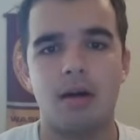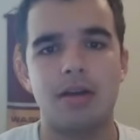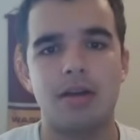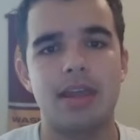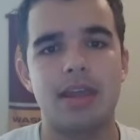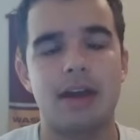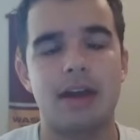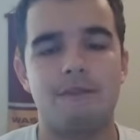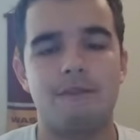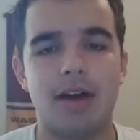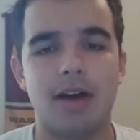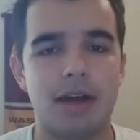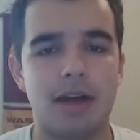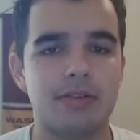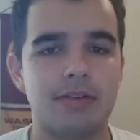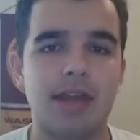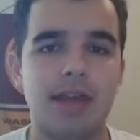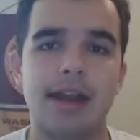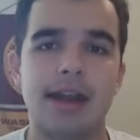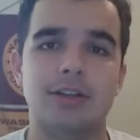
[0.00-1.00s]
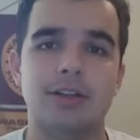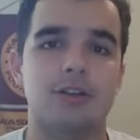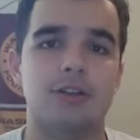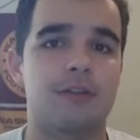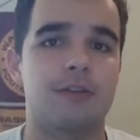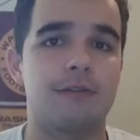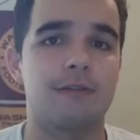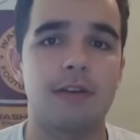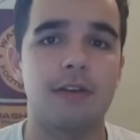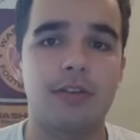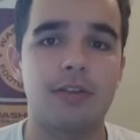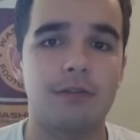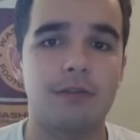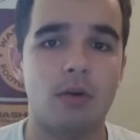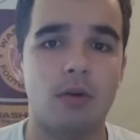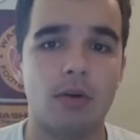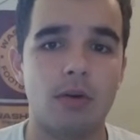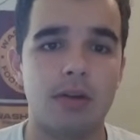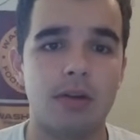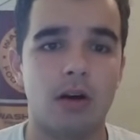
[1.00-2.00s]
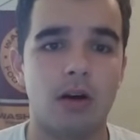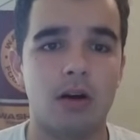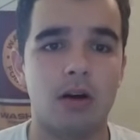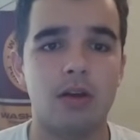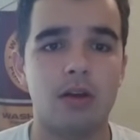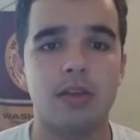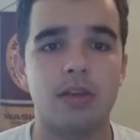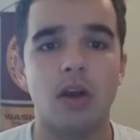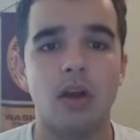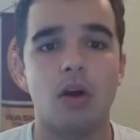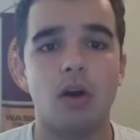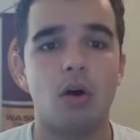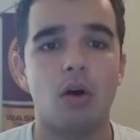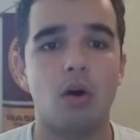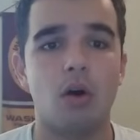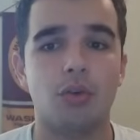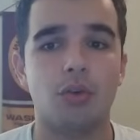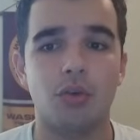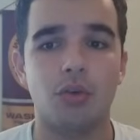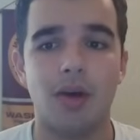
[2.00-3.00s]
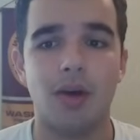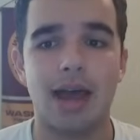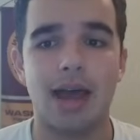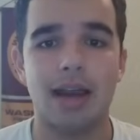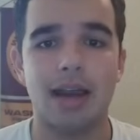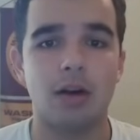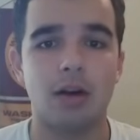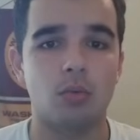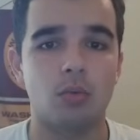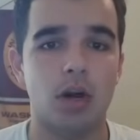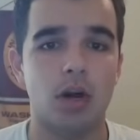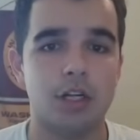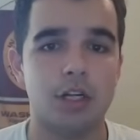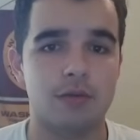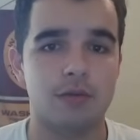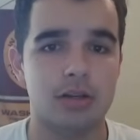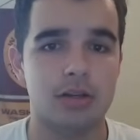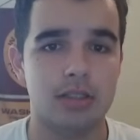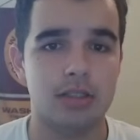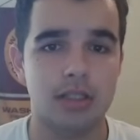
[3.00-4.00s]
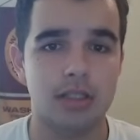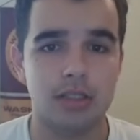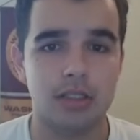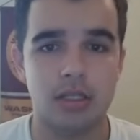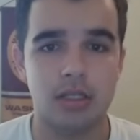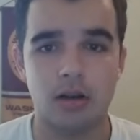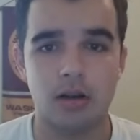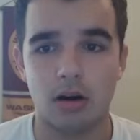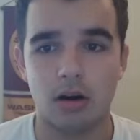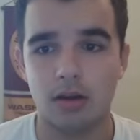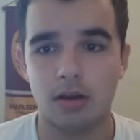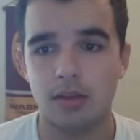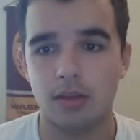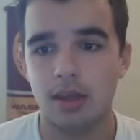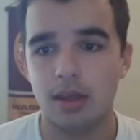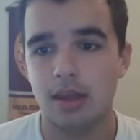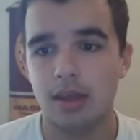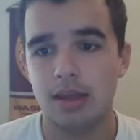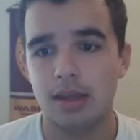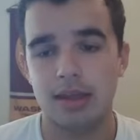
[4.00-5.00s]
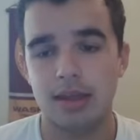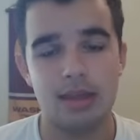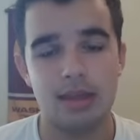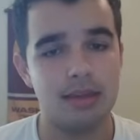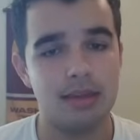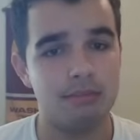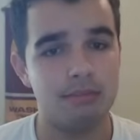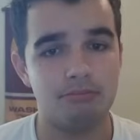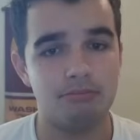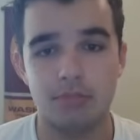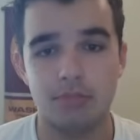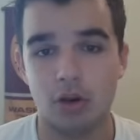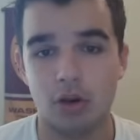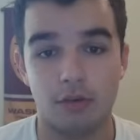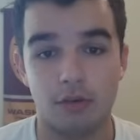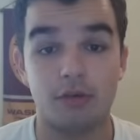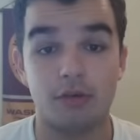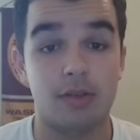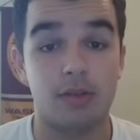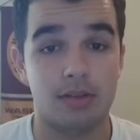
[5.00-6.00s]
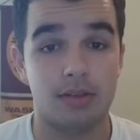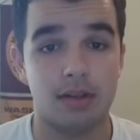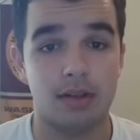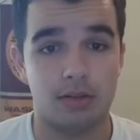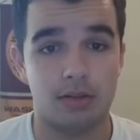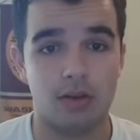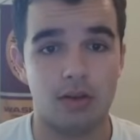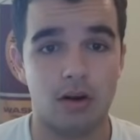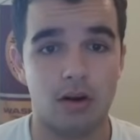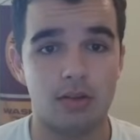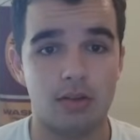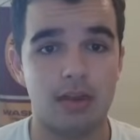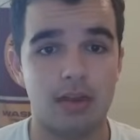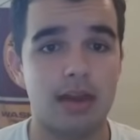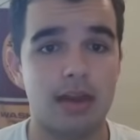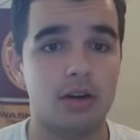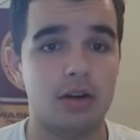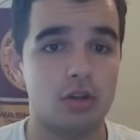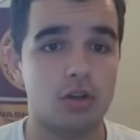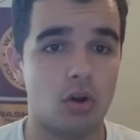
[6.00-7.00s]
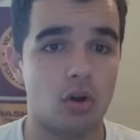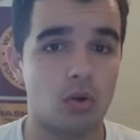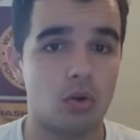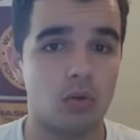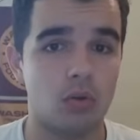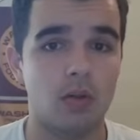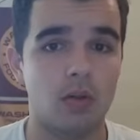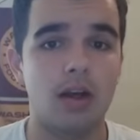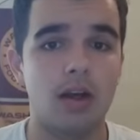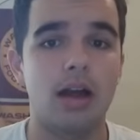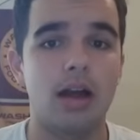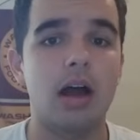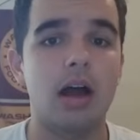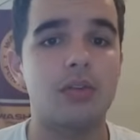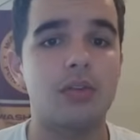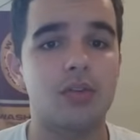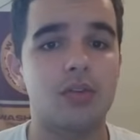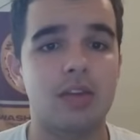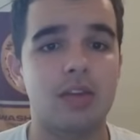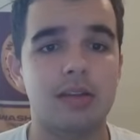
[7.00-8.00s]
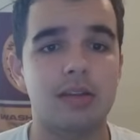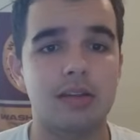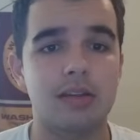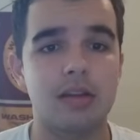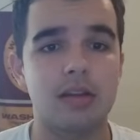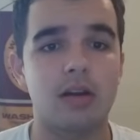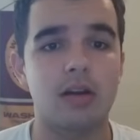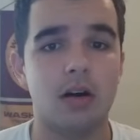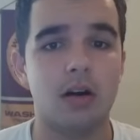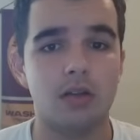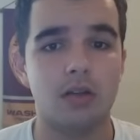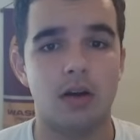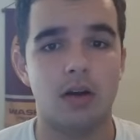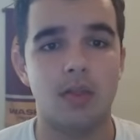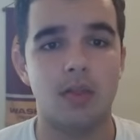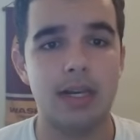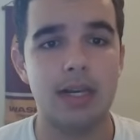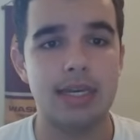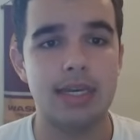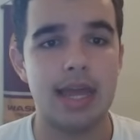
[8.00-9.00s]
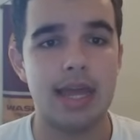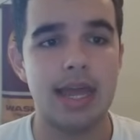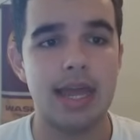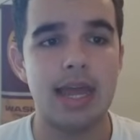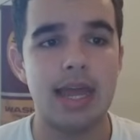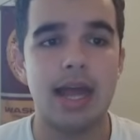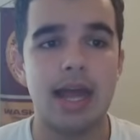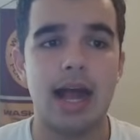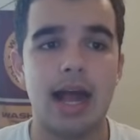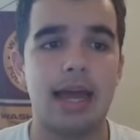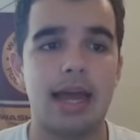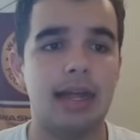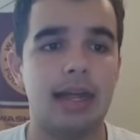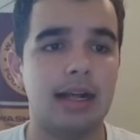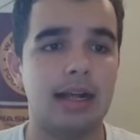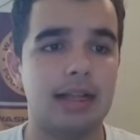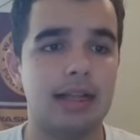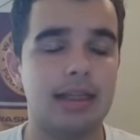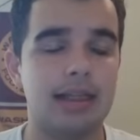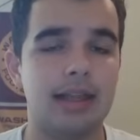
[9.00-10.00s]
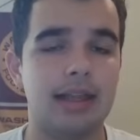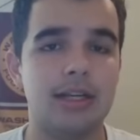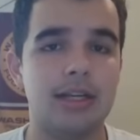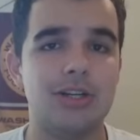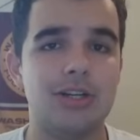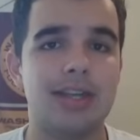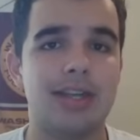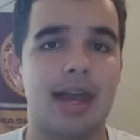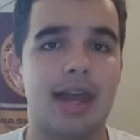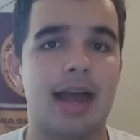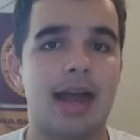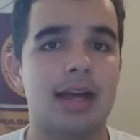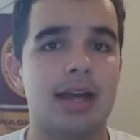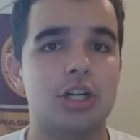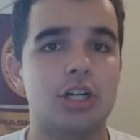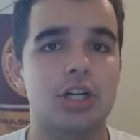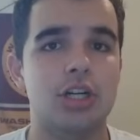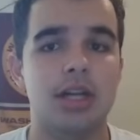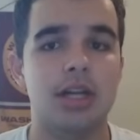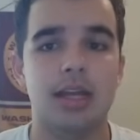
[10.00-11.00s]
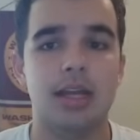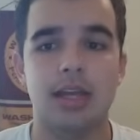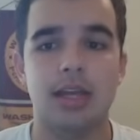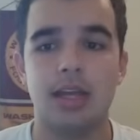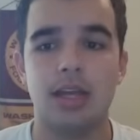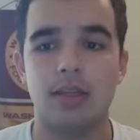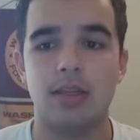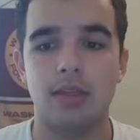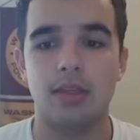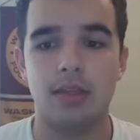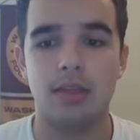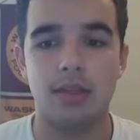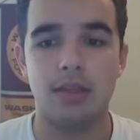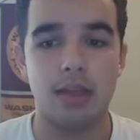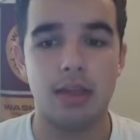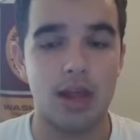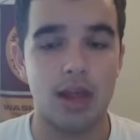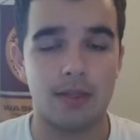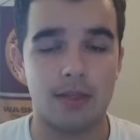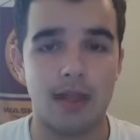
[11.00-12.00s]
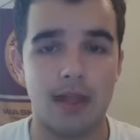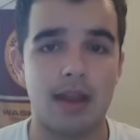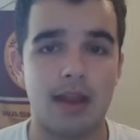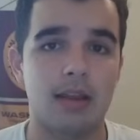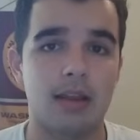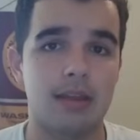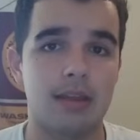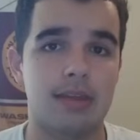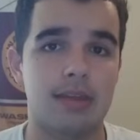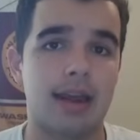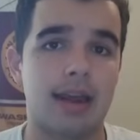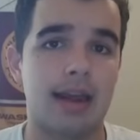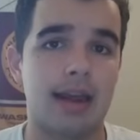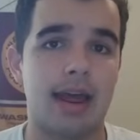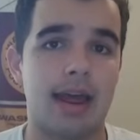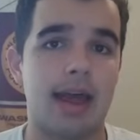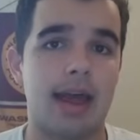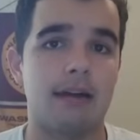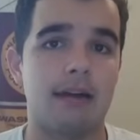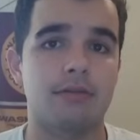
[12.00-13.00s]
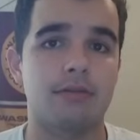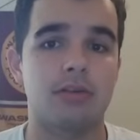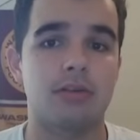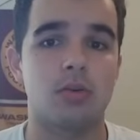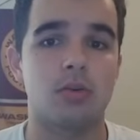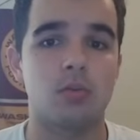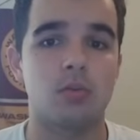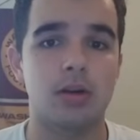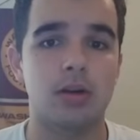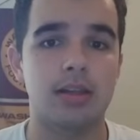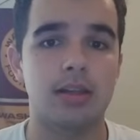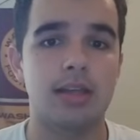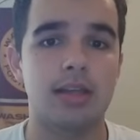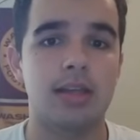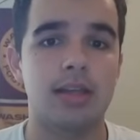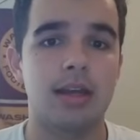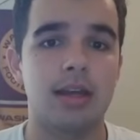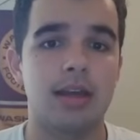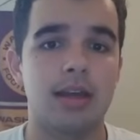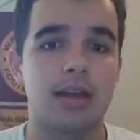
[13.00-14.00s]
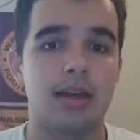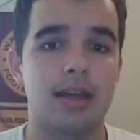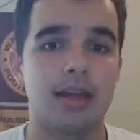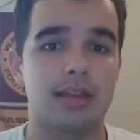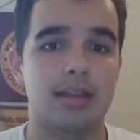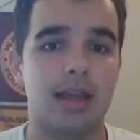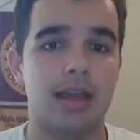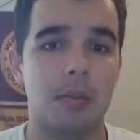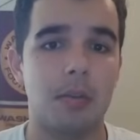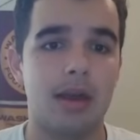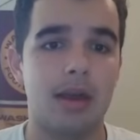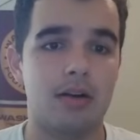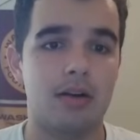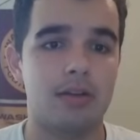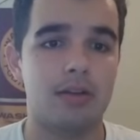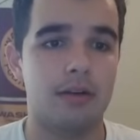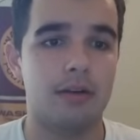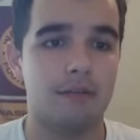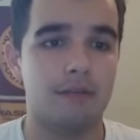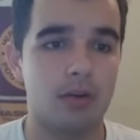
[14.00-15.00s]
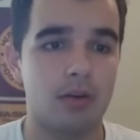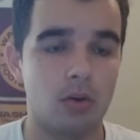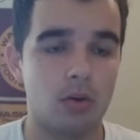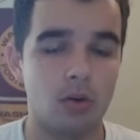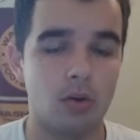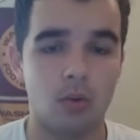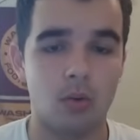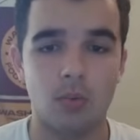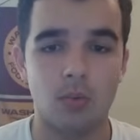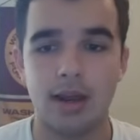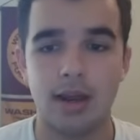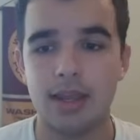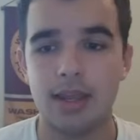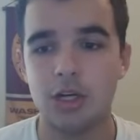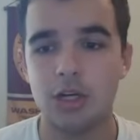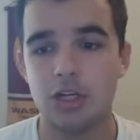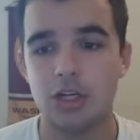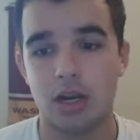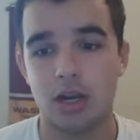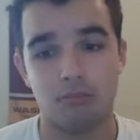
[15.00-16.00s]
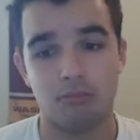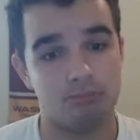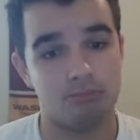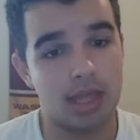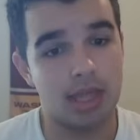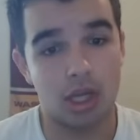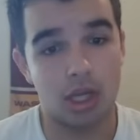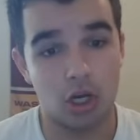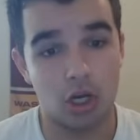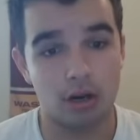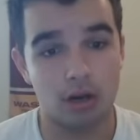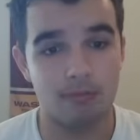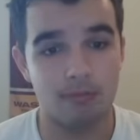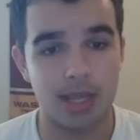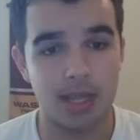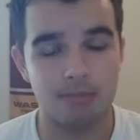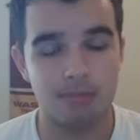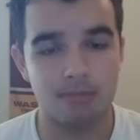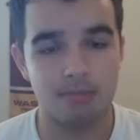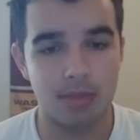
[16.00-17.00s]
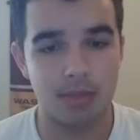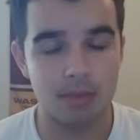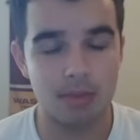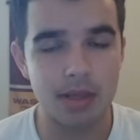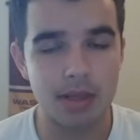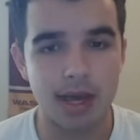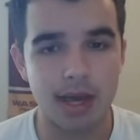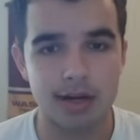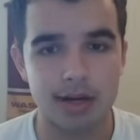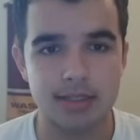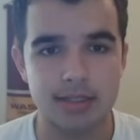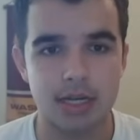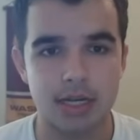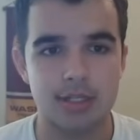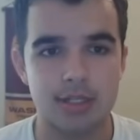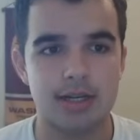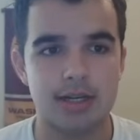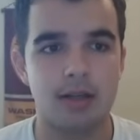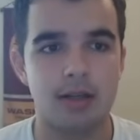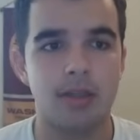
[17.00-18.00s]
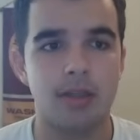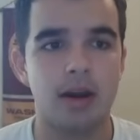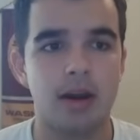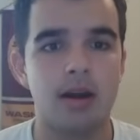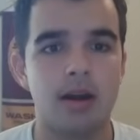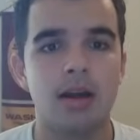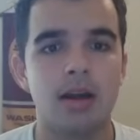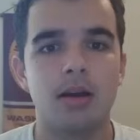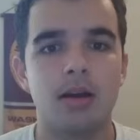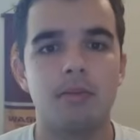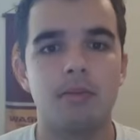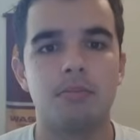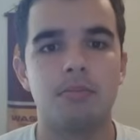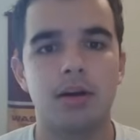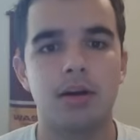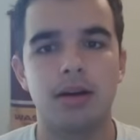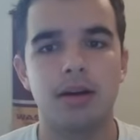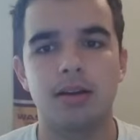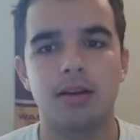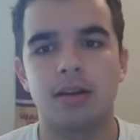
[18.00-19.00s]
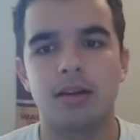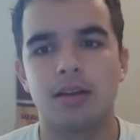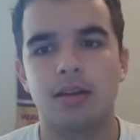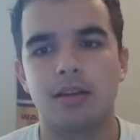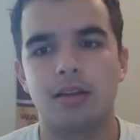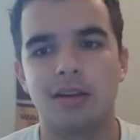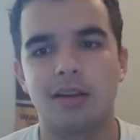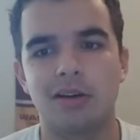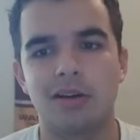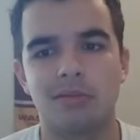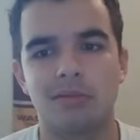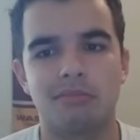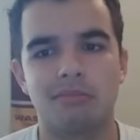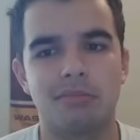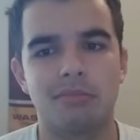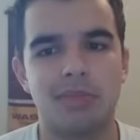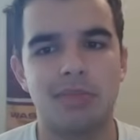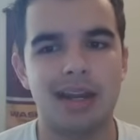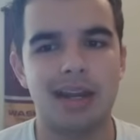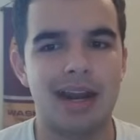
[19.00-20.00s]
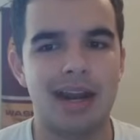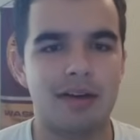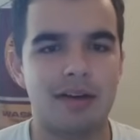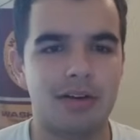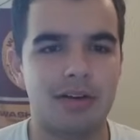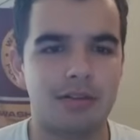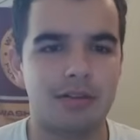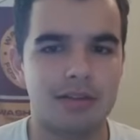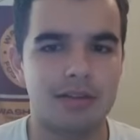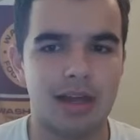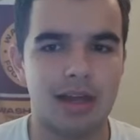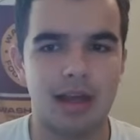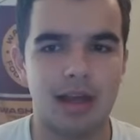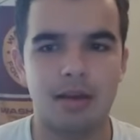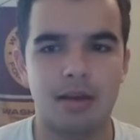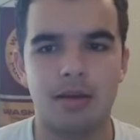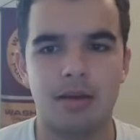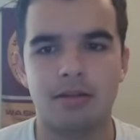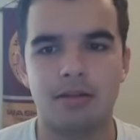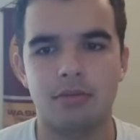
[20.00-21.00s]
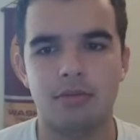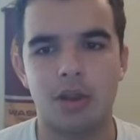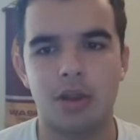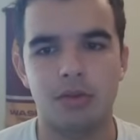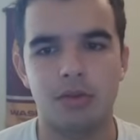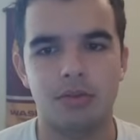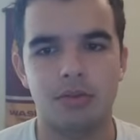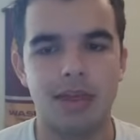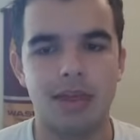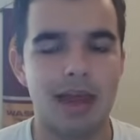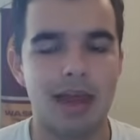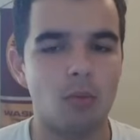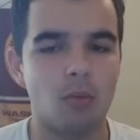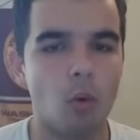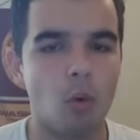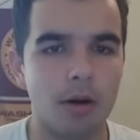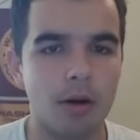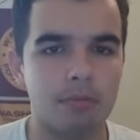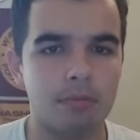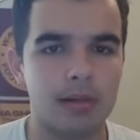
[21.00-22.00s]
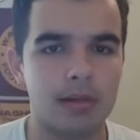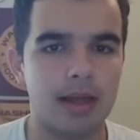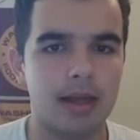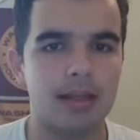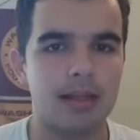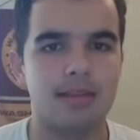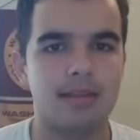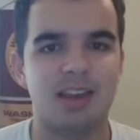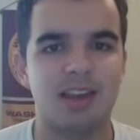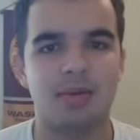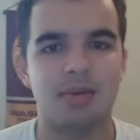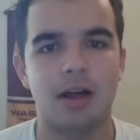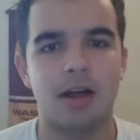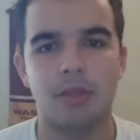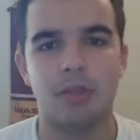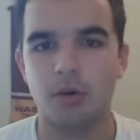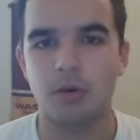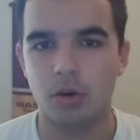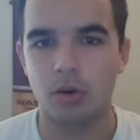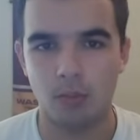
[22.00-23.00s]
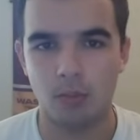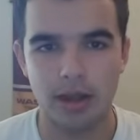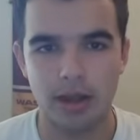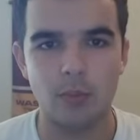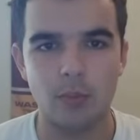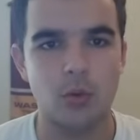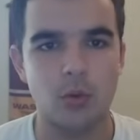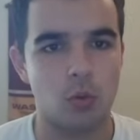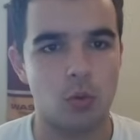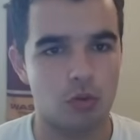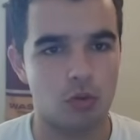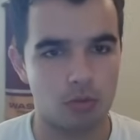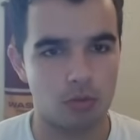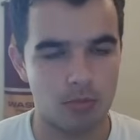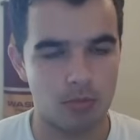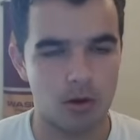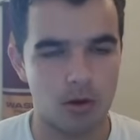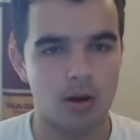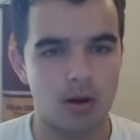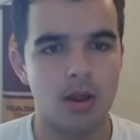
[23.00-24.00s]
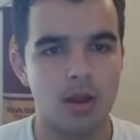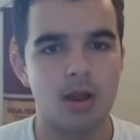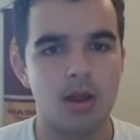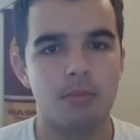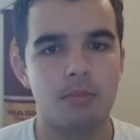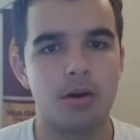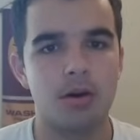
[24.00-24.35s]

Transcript: I mean, he had five catches for 54 yards, also had a rush for 60 yards. He or for six yards, he had a total of 60 yards on the day. Had a clutch catch in you know, at the end of the second half to really get the Commanders into field goal range, and they could have made maybe got a touchdown there, but you know they didn't have enough time, and you know they had one play, and Sam Howell threw it away, which was smart.